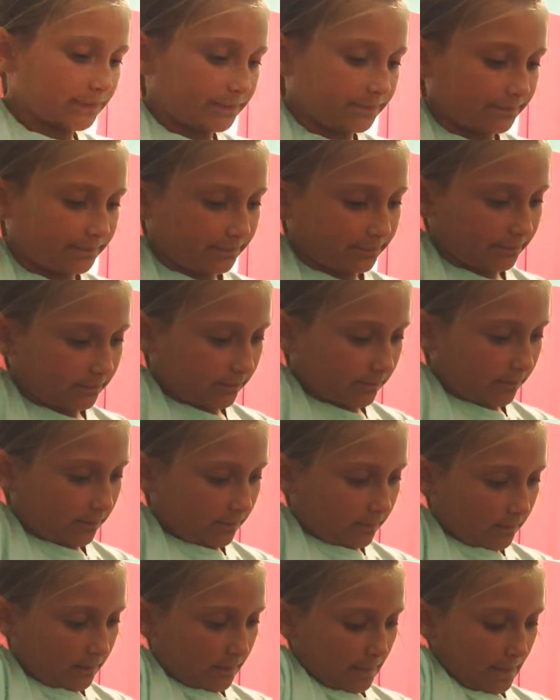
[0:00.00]

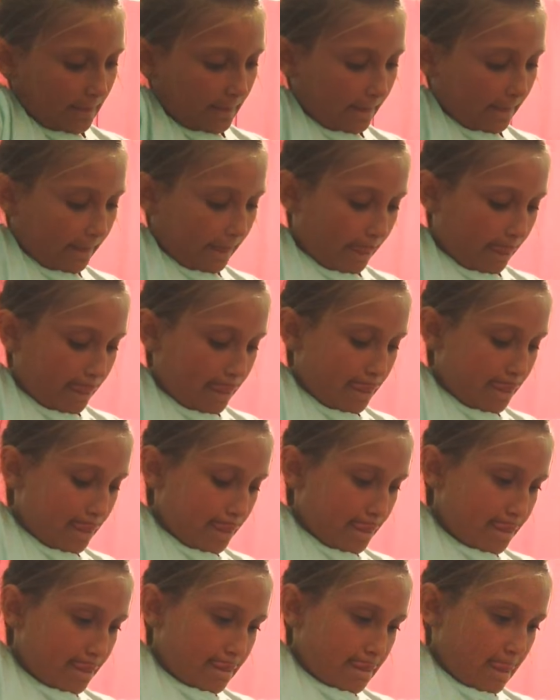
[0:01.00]

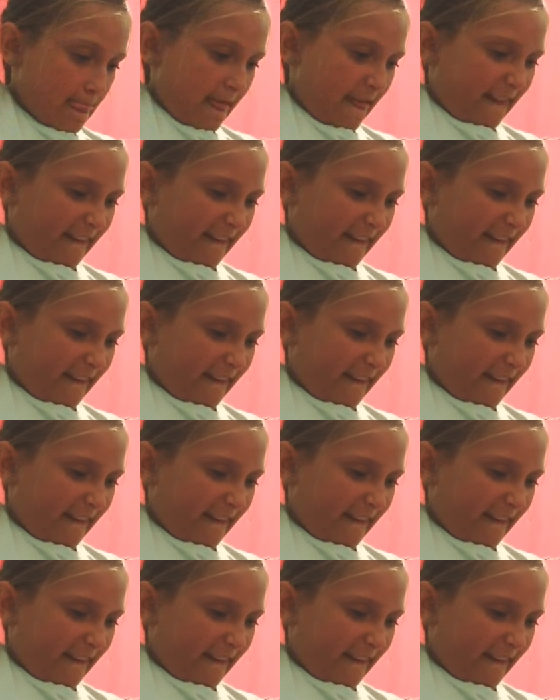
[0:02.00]
[no speech]